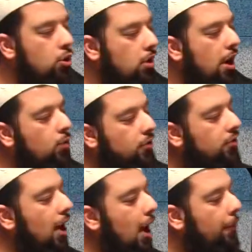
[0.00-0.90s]
shukr? And
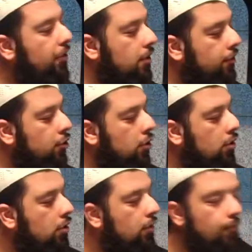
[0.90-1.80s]
what's the opposite of
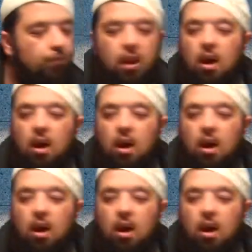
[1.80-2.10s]
shukr?